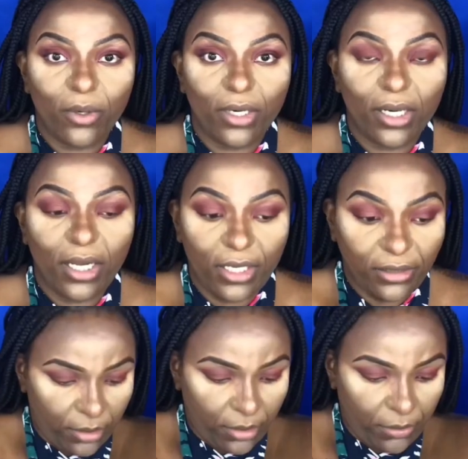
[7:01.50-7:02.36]
in my
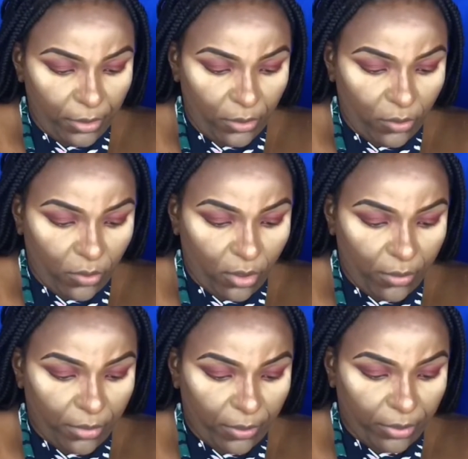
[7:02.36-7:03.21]
waterline? Let me
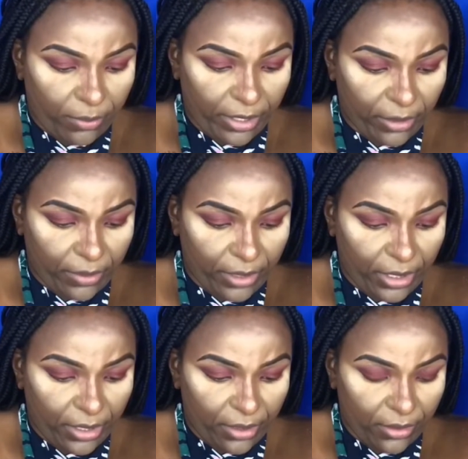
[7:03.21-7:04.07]
warm it up on the back
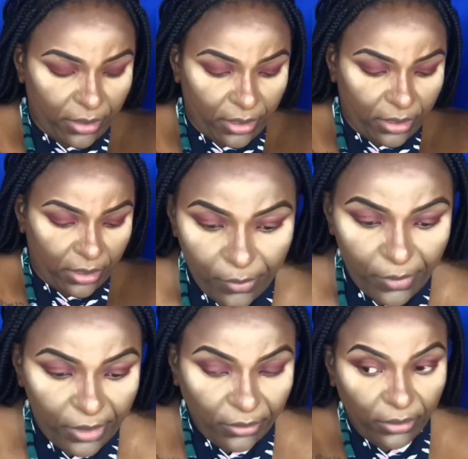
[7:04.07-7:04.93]
of my hands
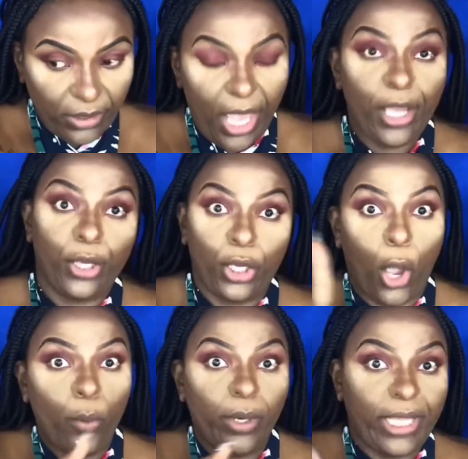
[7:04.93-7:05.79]
and
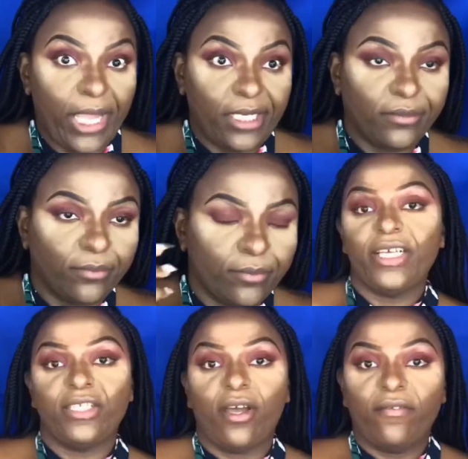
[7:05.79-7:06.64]
go again.
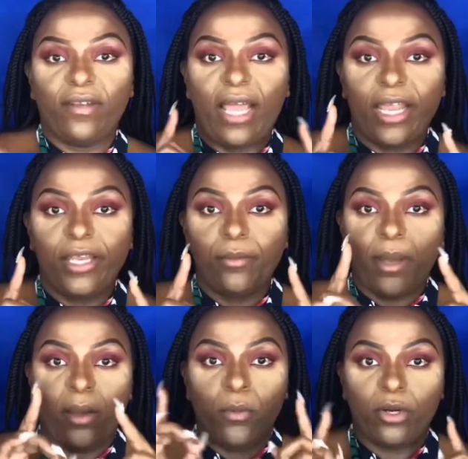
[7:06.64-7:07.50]
Alright, so I've
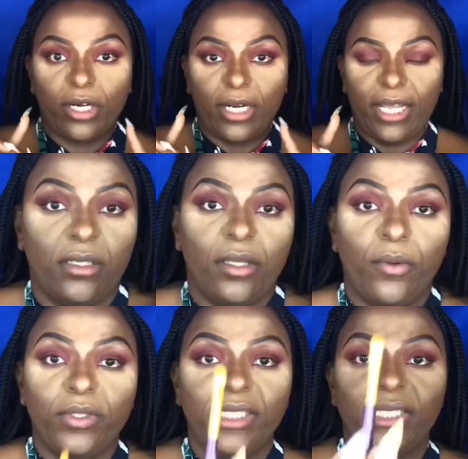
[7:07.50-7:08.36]
lined my waterline.
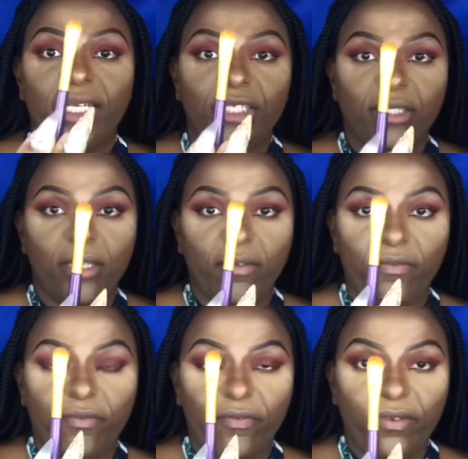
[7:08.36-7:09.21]
I'm going to take just
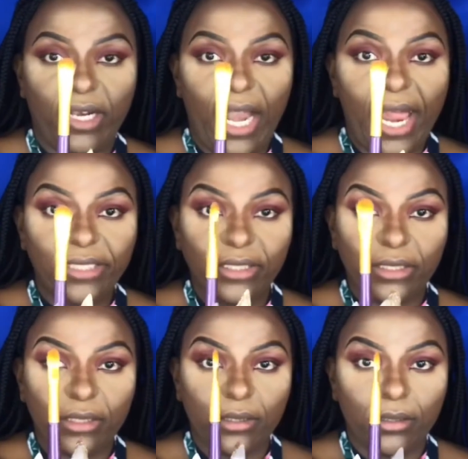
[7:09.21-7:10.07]
a
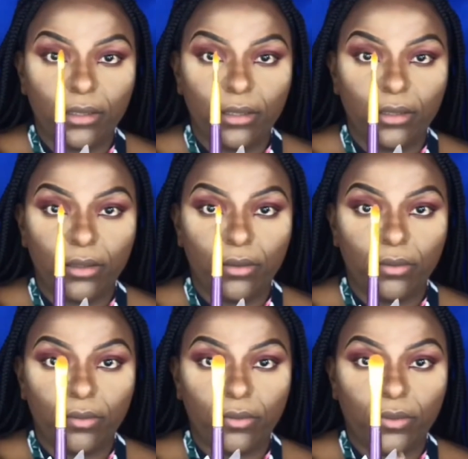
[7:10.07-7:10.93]
flat,
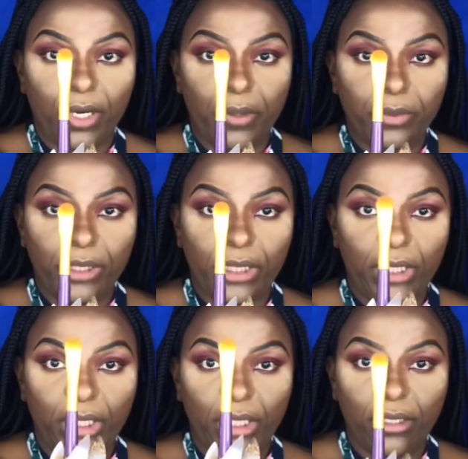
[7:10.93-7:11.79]

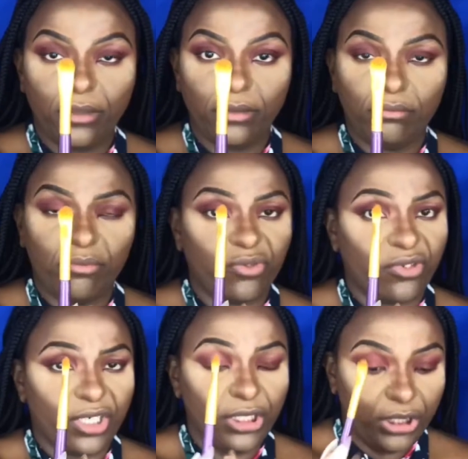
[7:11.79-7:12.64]
rounded
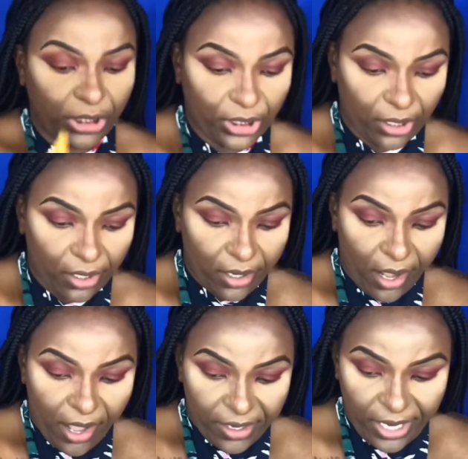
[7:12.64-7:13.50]
brush,
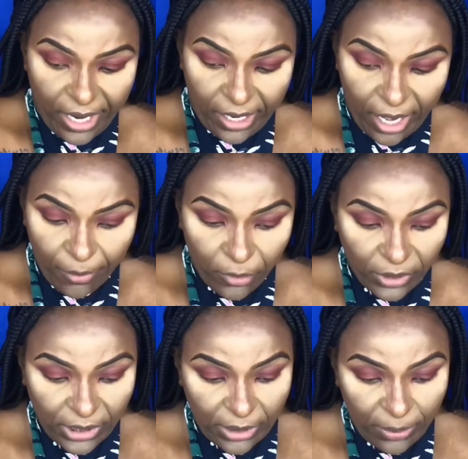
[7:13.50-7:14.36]
and
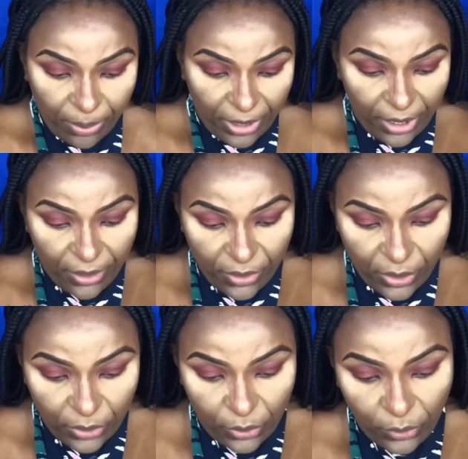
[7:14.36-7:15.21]
I'm going to dip it
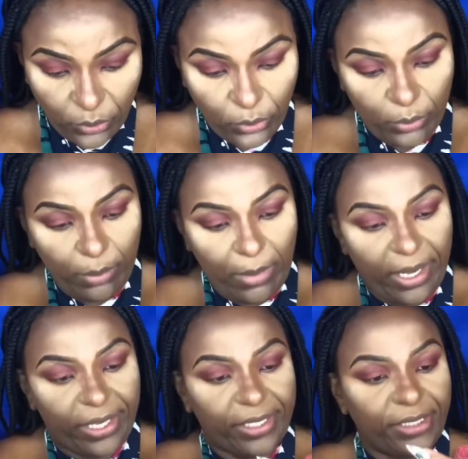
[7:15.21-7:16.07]
into
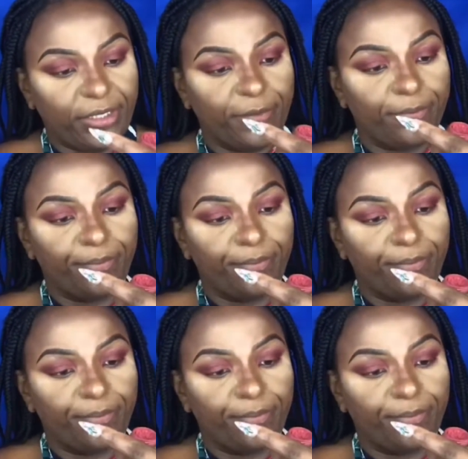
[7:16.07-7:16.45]
my